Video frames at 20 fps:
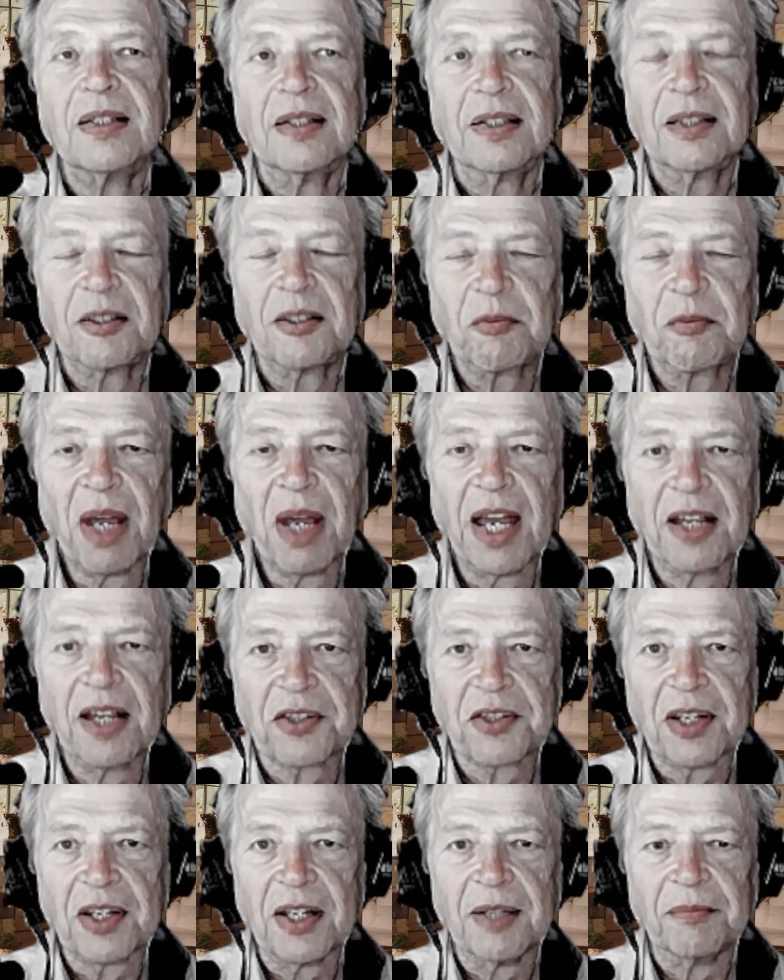It's
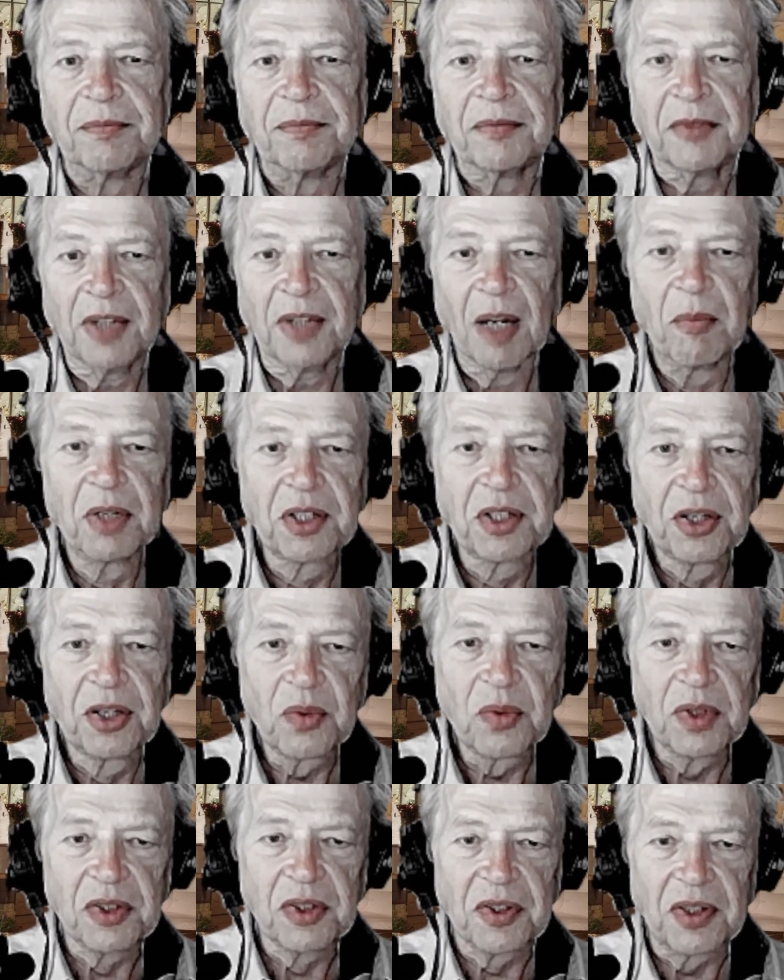past time. Number
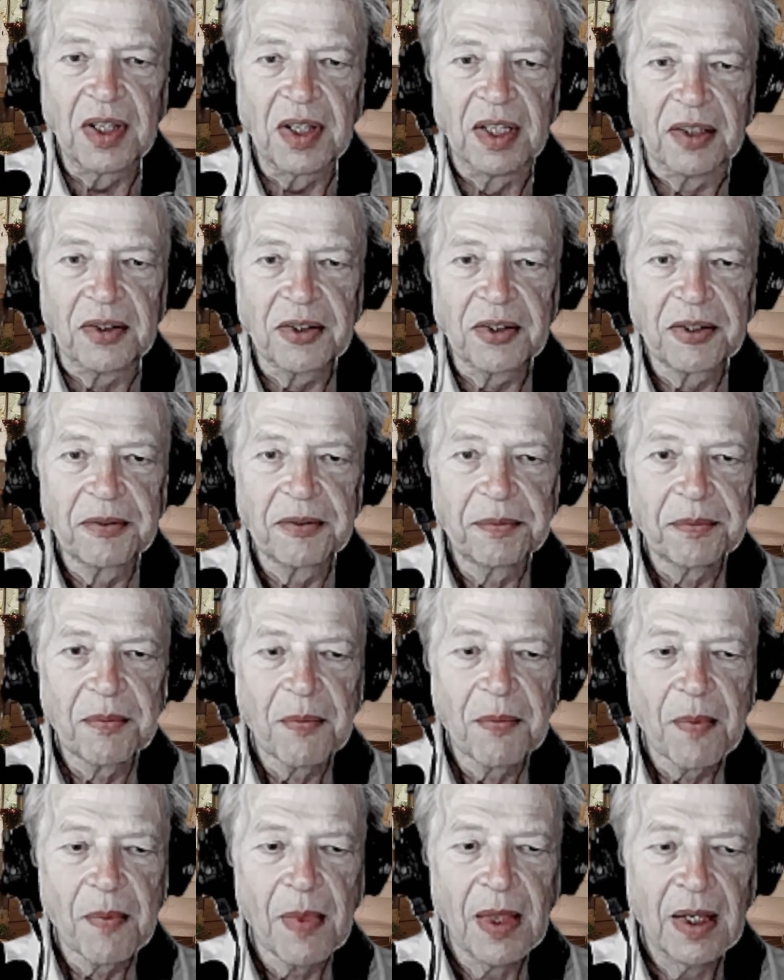two is this.
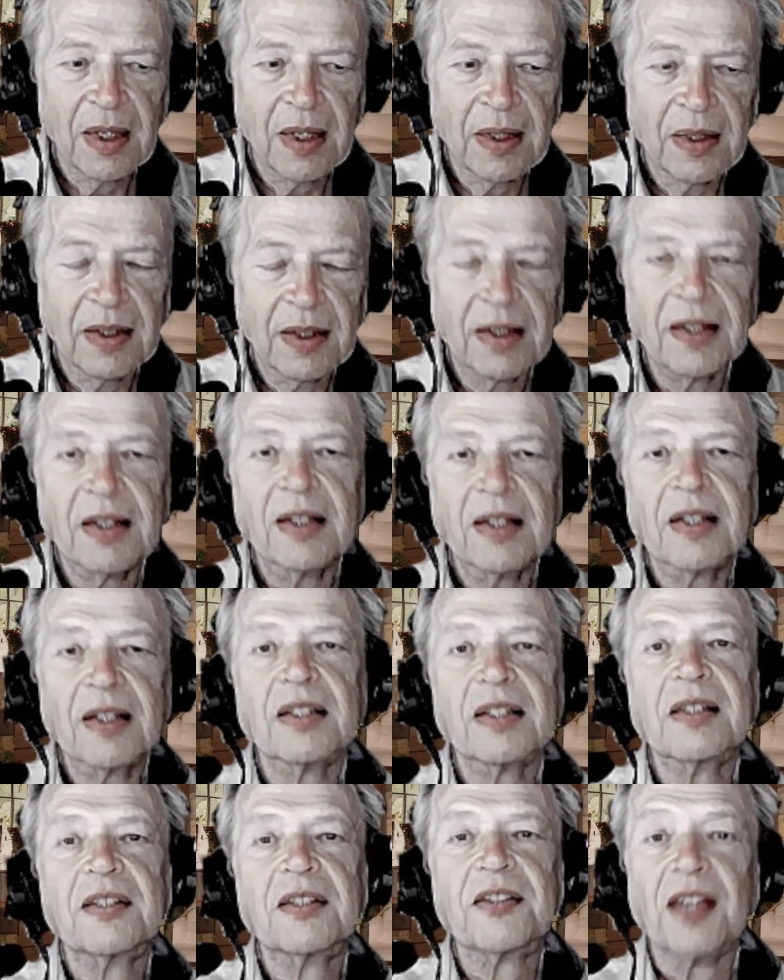
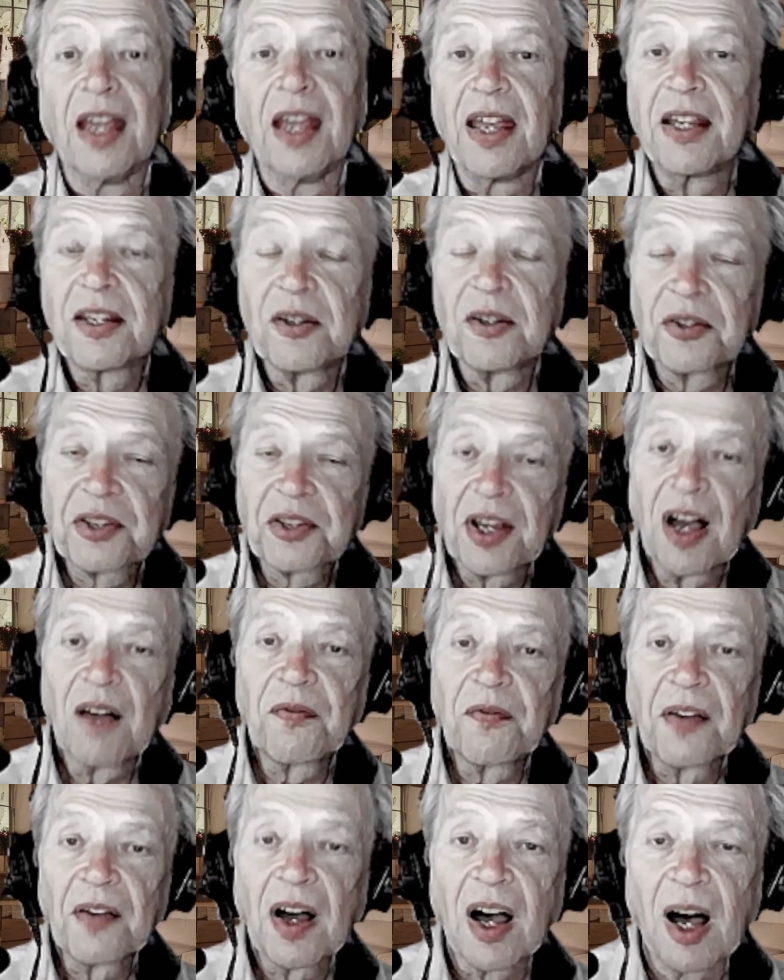Take
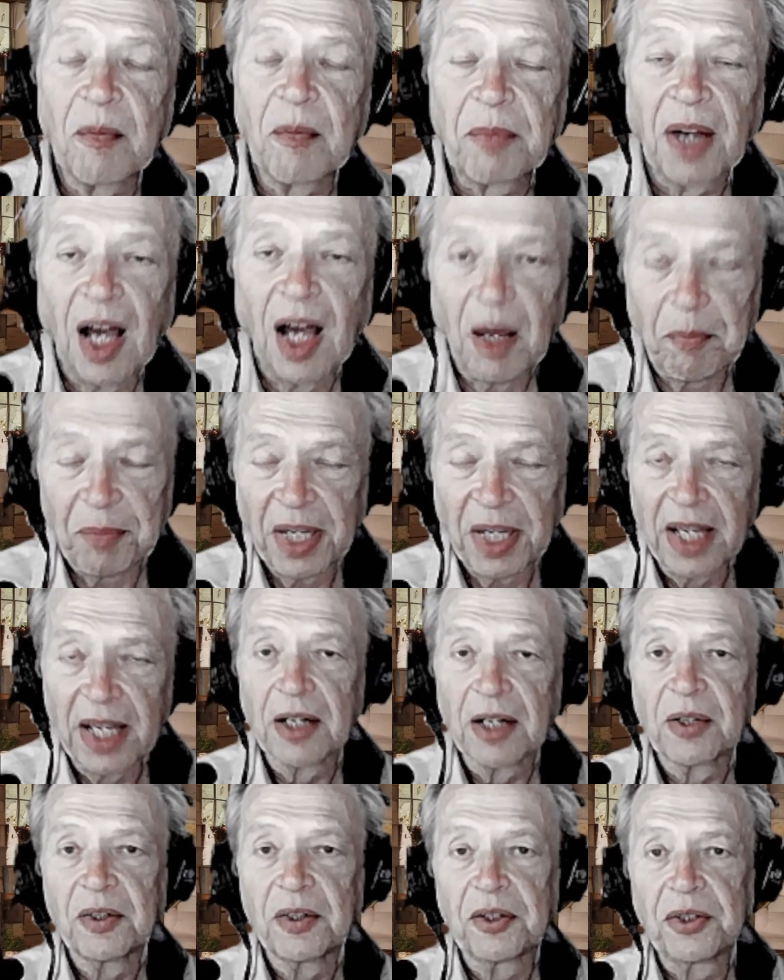yourself up a
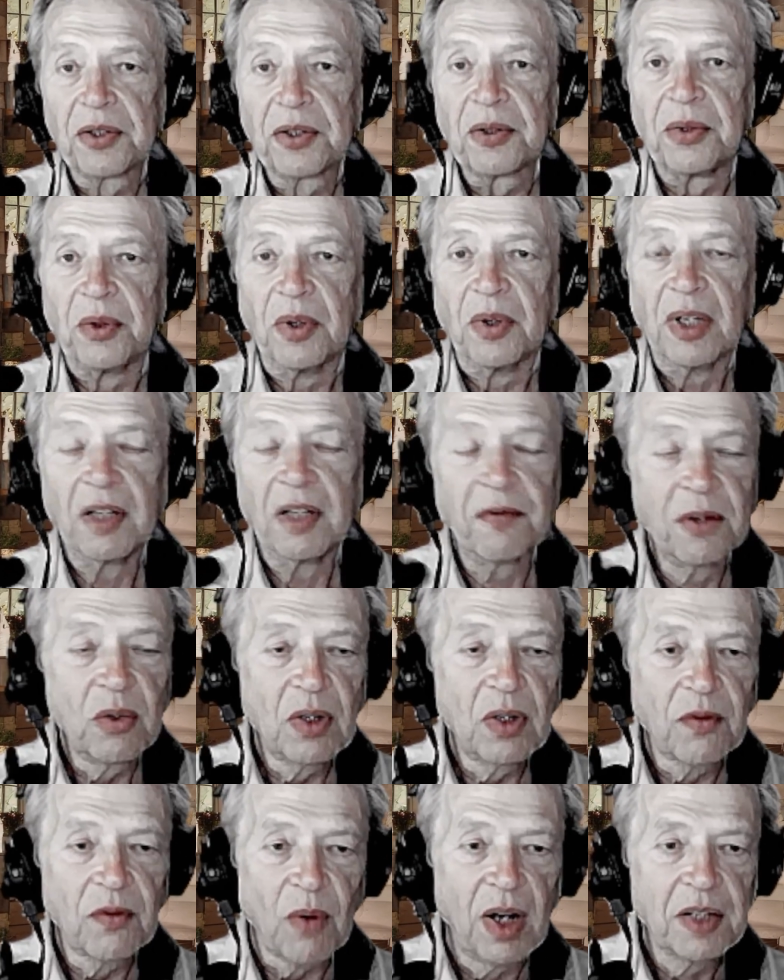peg or two. If you
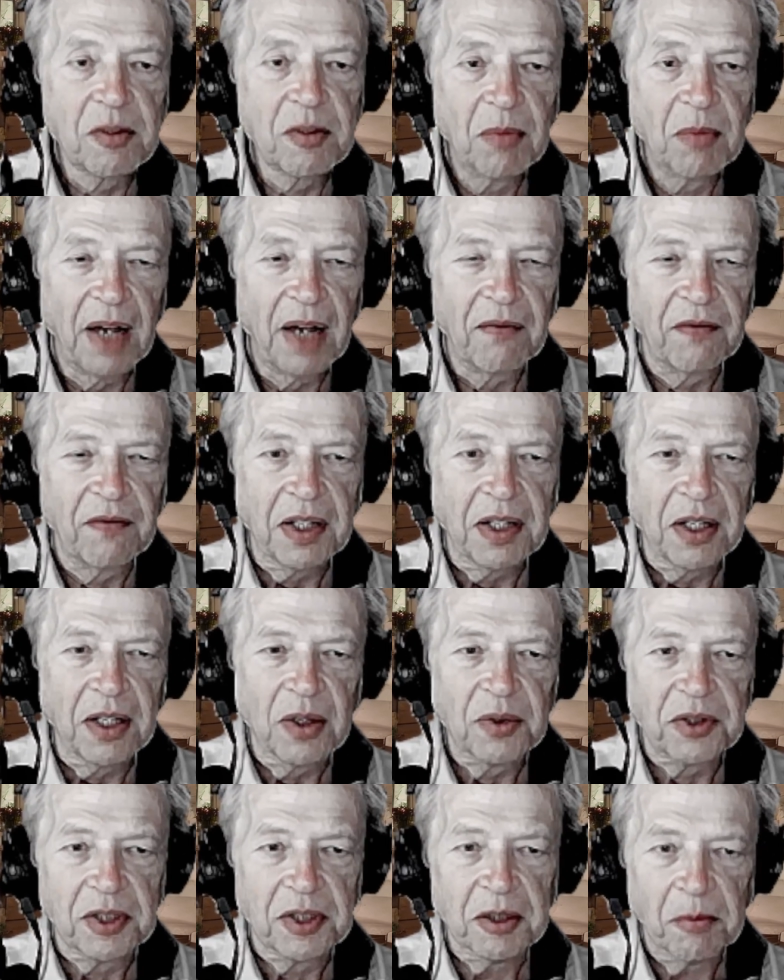have watched my
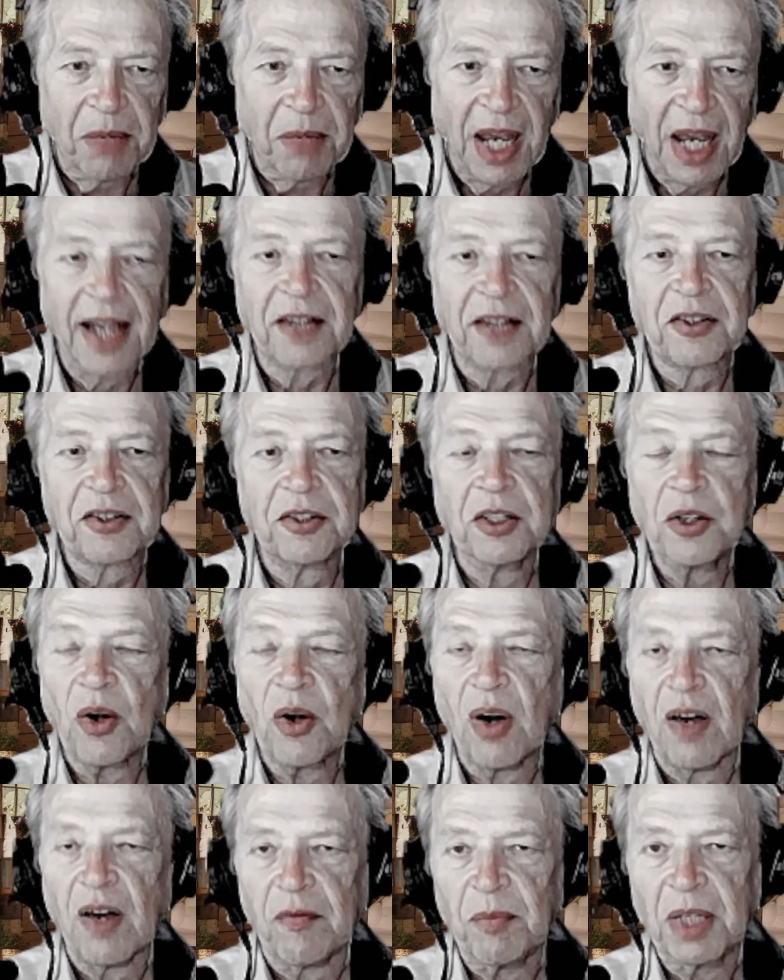videos in the past,
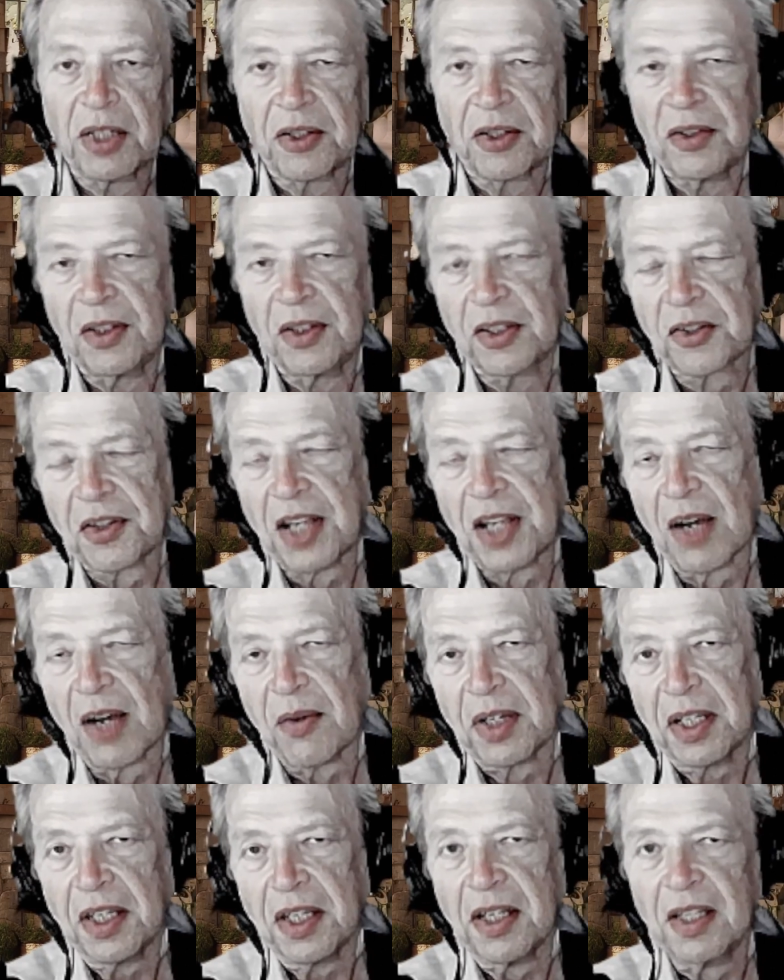I've mentioned this now
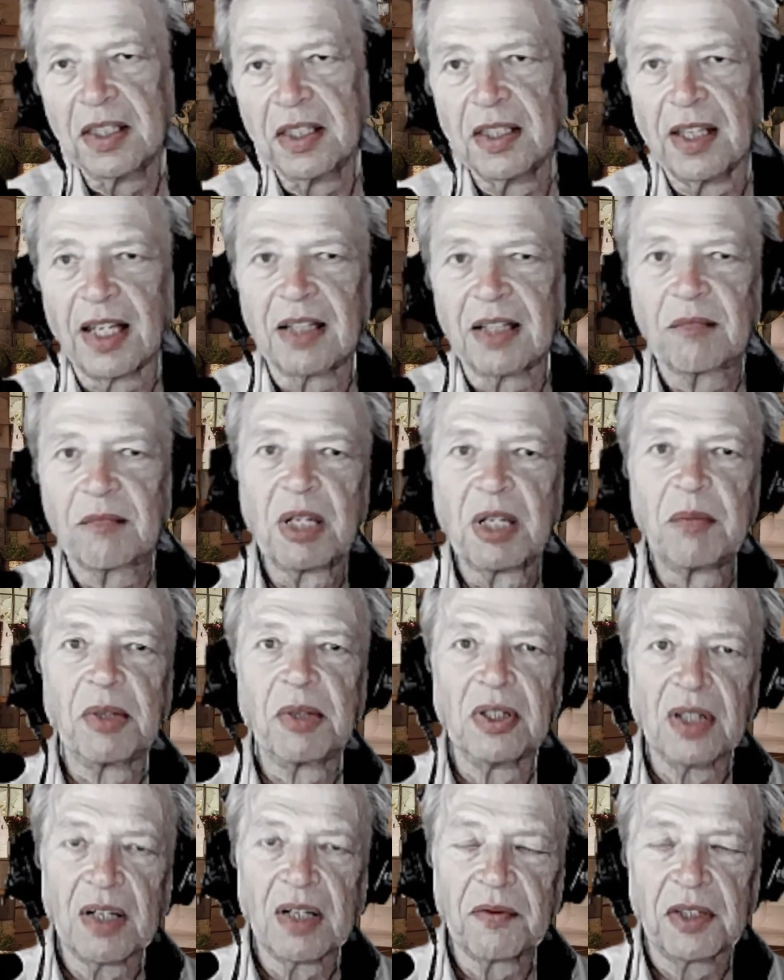and again, that
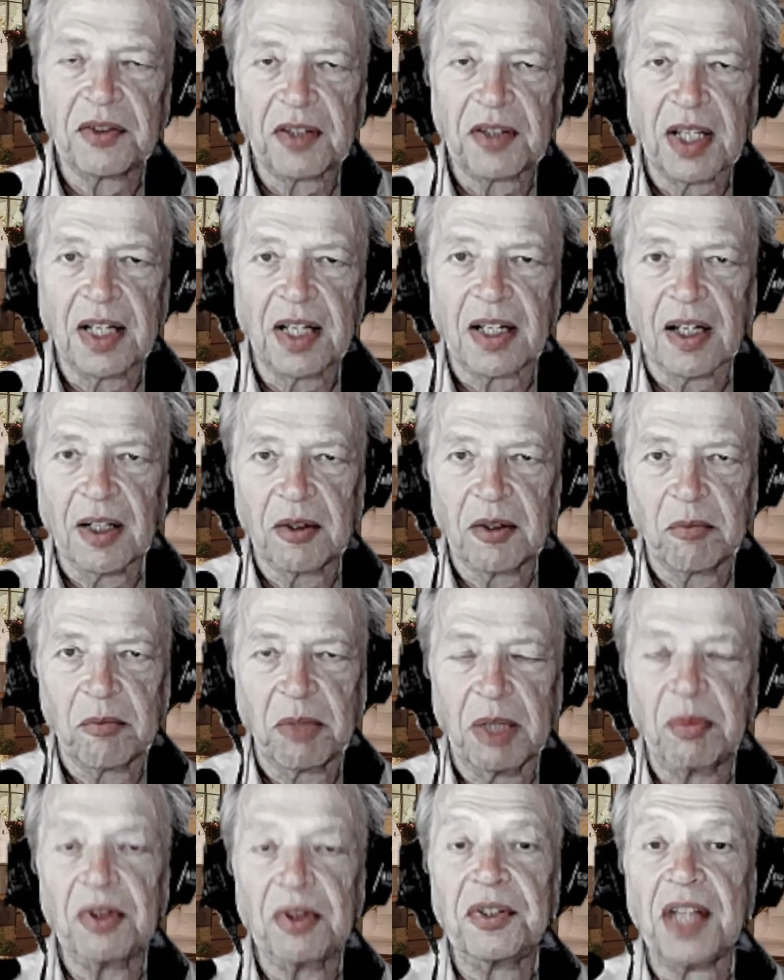people love to take other
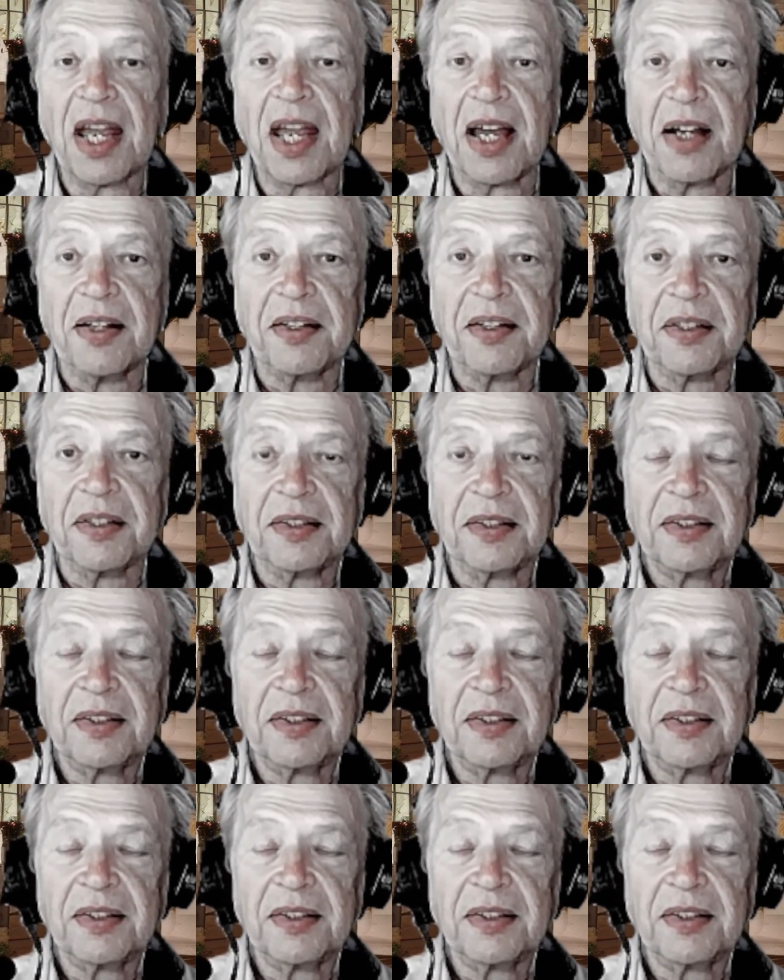people down